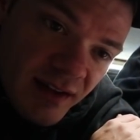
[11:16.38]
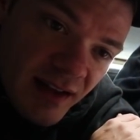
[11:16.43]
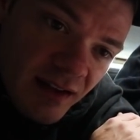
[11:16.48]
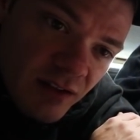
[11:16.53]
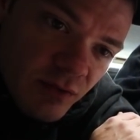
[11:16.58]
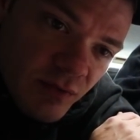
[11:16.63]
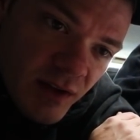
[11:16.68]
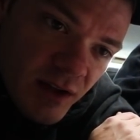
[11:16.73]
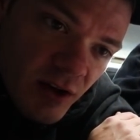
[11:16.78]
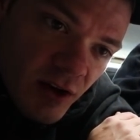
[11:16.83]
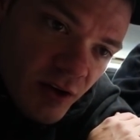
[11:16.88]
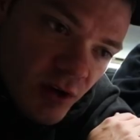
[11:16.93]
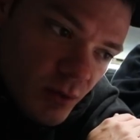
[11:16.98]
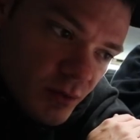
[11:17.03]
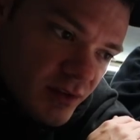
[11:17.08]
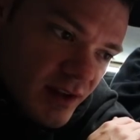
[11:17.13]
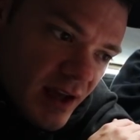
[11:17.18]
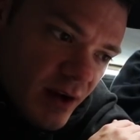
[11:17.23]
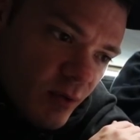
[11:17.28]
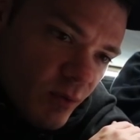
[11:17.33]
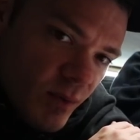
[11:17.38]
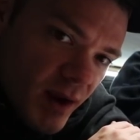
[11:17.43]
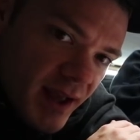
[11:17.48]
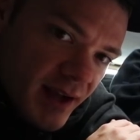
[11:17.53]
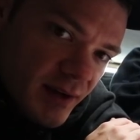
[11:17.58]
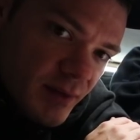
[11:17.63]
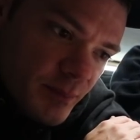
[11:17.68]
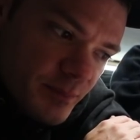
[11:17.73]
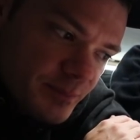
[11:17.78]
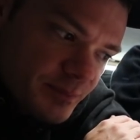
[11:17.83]
today's video. I know it was kind of
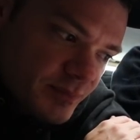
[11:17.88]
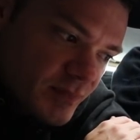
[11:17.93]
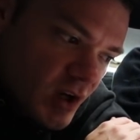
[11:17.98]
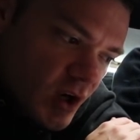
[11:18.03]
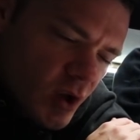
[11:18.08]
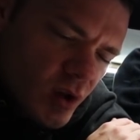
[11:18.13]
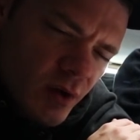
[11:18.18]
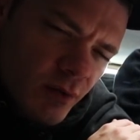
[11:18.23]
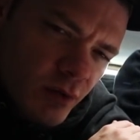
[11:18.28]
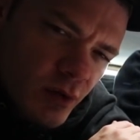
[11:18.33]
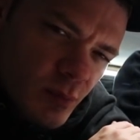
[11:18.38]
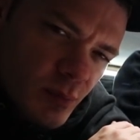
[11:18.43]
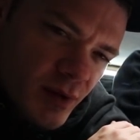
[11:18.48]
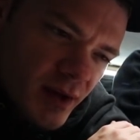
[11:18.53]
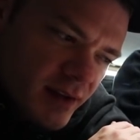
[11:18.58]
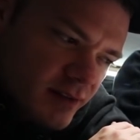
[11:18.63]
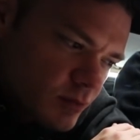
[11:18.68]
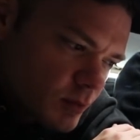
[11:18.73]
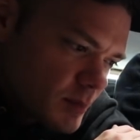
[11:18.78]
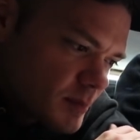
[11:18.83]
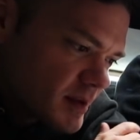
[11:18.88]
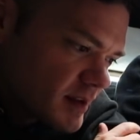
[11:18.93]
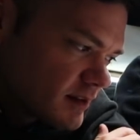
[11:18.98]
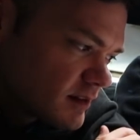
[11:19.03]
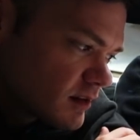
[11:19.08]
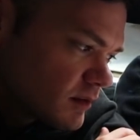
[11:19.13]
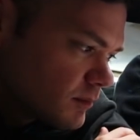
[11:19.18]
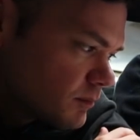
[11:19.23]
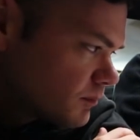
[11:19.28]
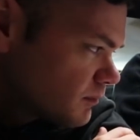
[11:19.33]
random, all over the place. We've been
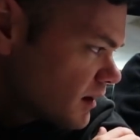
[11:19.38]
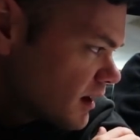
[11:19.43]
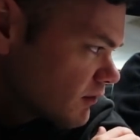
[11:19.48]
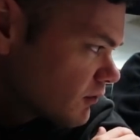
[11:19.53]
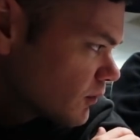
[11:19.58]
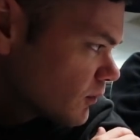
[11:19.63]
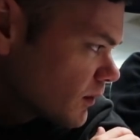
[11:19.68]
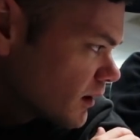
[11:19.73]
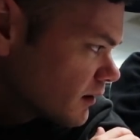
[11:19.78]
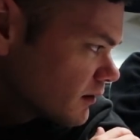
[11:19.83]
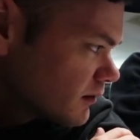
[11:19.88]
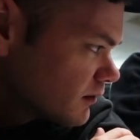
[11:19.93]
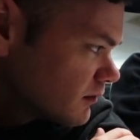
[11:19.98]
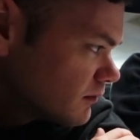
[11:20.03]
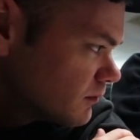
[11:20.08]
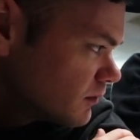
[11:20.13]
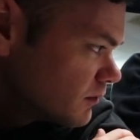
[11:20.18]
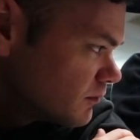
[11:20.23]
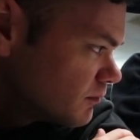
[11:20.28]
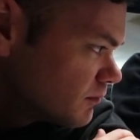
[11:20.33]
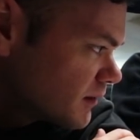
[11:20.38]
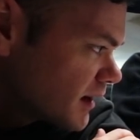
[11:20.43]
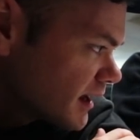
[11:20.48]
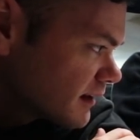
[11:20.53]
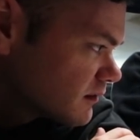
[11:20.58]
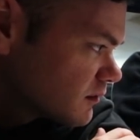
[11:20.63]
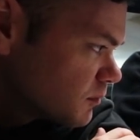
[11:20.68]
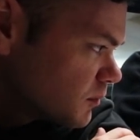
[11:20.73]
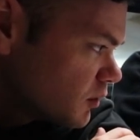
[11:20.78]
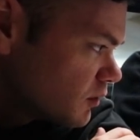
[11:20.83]
to everywhere, dude. We've
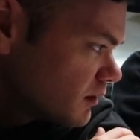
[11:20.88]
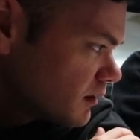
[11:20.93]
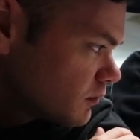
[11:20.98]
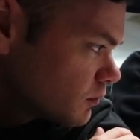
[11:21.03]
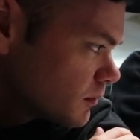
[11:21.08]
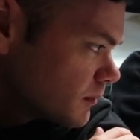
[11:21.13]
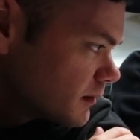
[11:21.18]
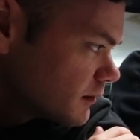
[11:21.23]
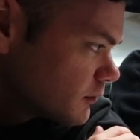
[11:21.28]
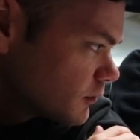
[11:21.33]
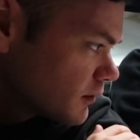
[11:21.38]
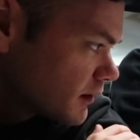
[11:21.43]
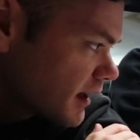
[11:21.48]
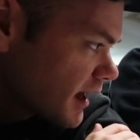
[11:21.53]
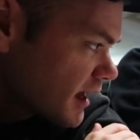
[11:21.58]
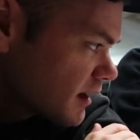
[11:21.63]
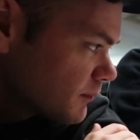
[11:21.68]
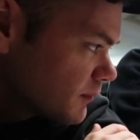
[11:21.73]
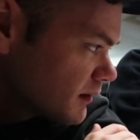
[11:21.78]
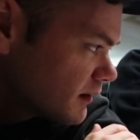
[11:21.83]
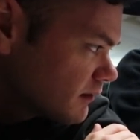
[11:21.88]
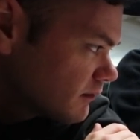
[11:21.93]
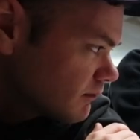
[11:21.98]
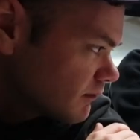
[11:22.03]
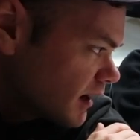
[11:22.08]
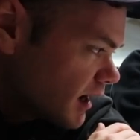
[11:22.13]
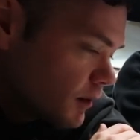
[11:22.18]
got smoothies. We've been to Academy.